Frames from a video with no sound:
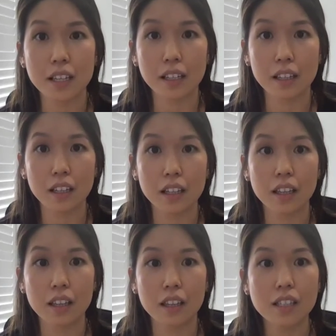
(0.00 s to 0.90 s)
Like
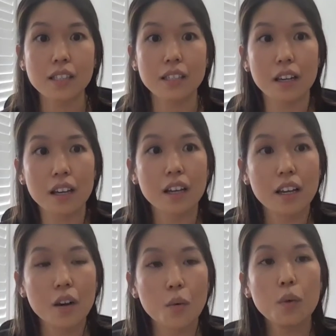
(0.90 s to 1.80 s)
this,
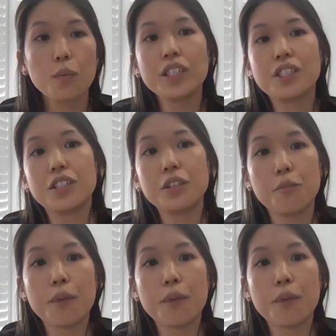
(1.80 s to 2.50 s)
what we do